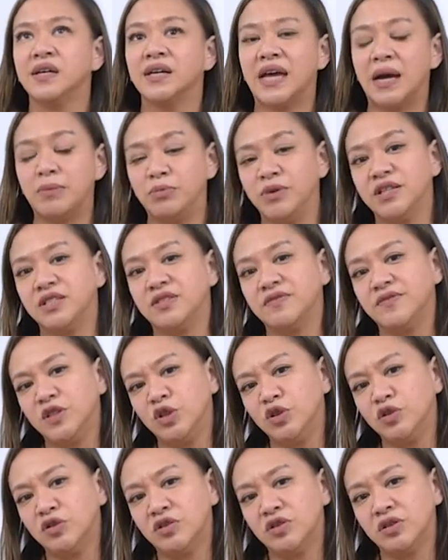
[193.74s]
Cabernet
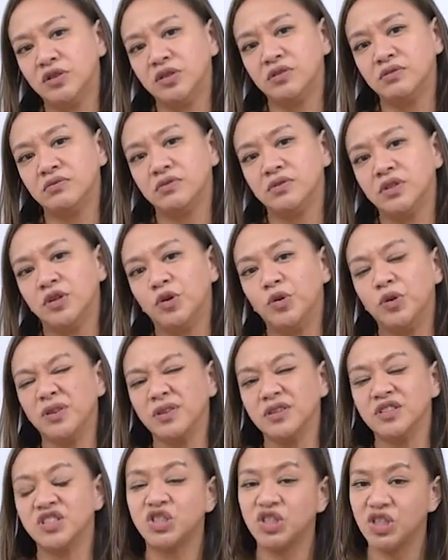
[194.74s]
Sauvignon
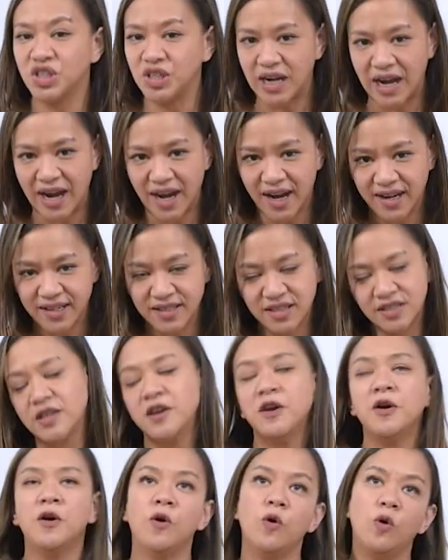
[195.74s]
or Shiraz
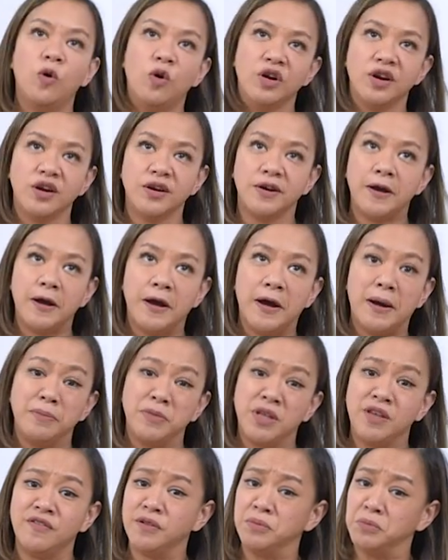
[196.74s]
or
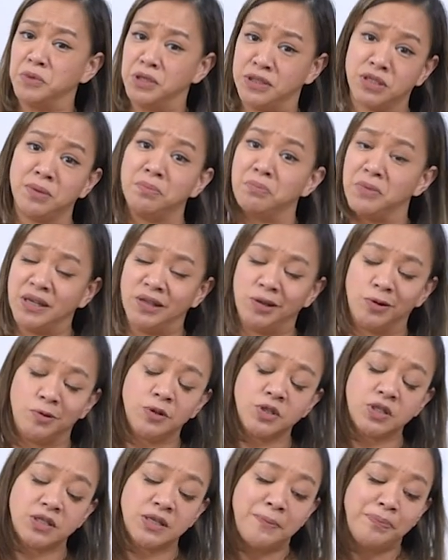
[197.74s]
um, even some
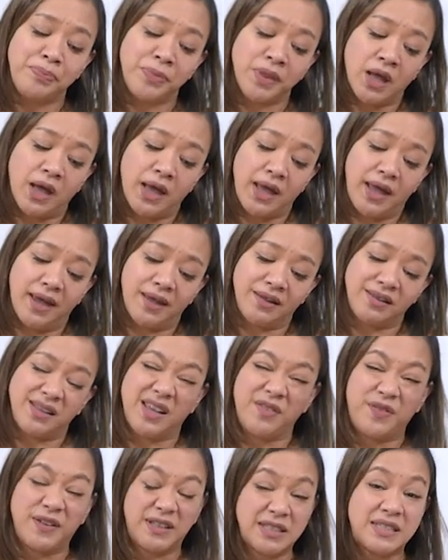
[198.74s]
Merlots,
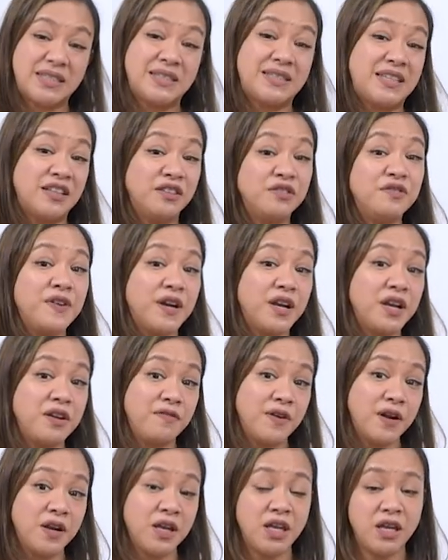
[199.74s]
and if it is still very,
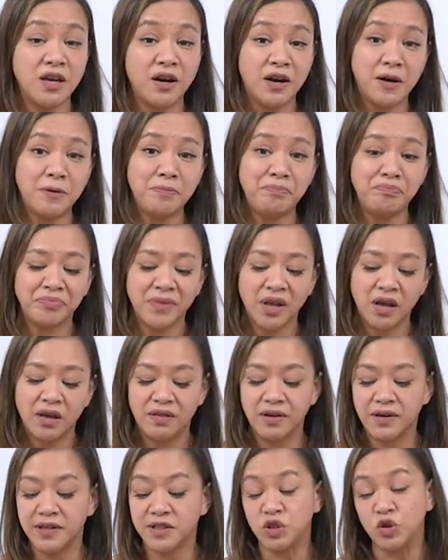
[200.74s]
very young,
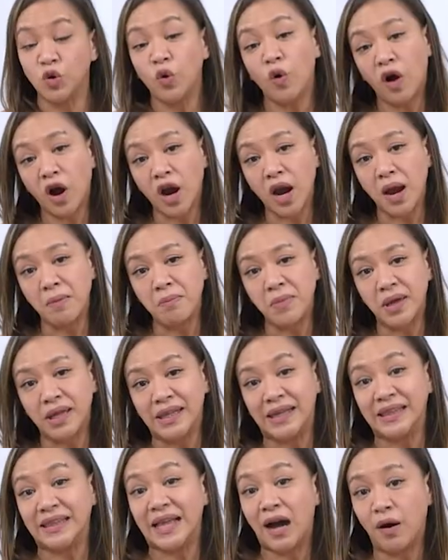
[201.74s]
there is no harm in
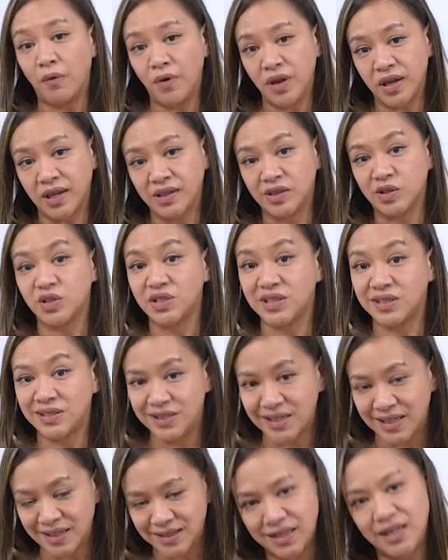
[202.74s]
allowing it to
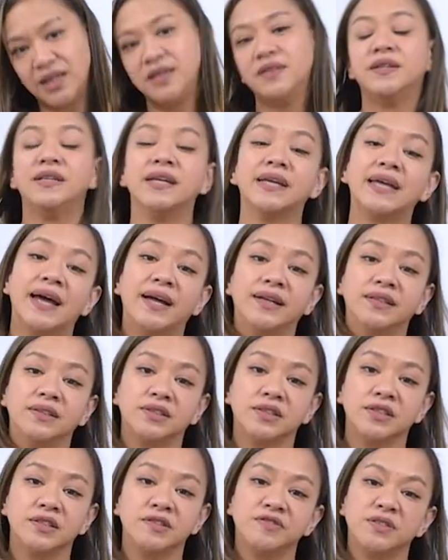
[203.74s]
sit in the
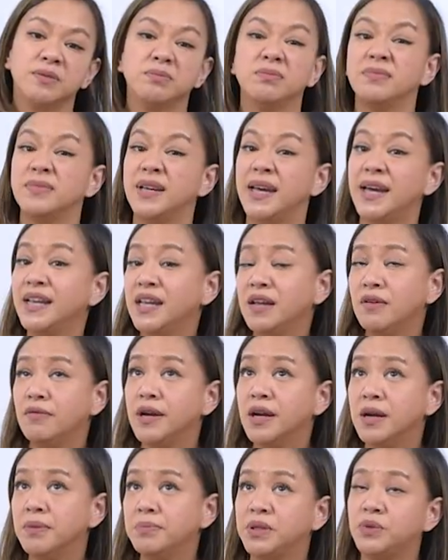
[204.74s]
decanter from
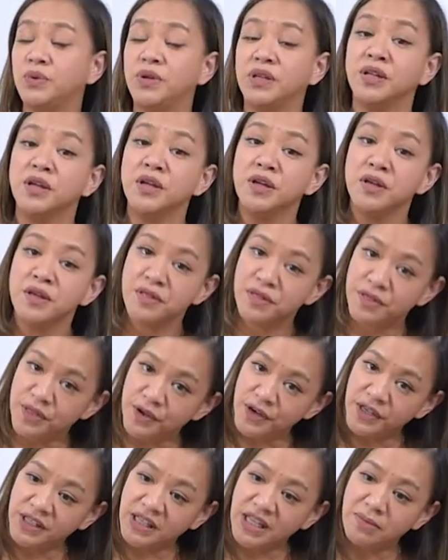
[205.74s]
anywhere between
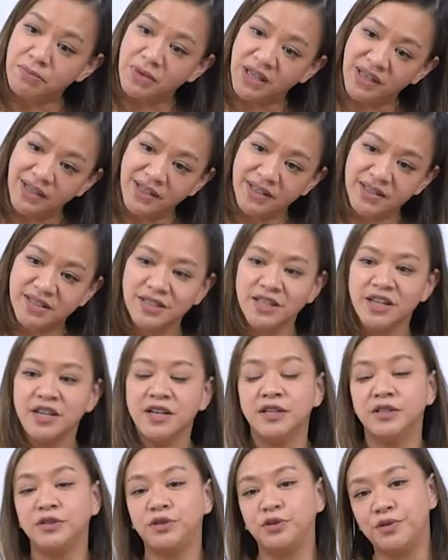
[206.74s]
30 minutes
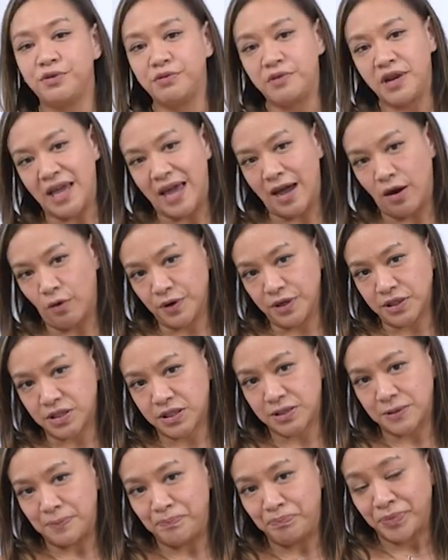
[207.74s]
to three
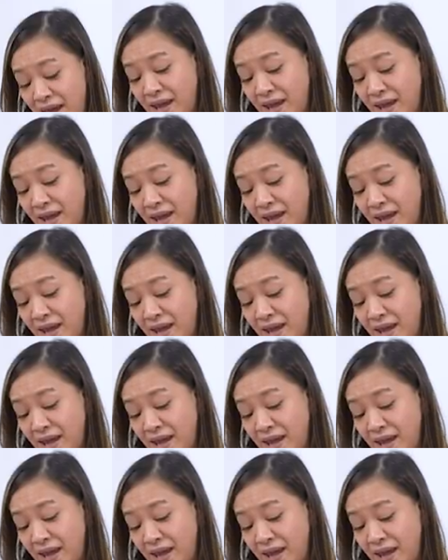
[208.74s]
hours.